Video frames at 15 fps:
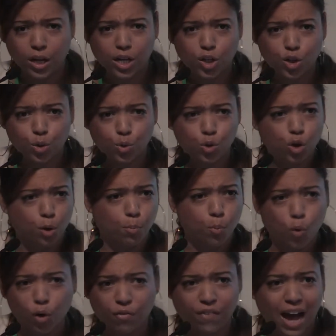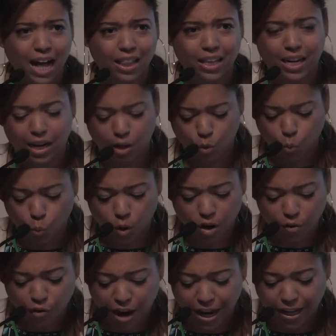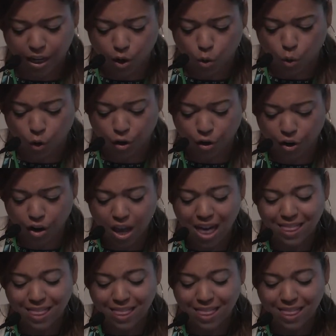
issues are more valid and in what ranking order.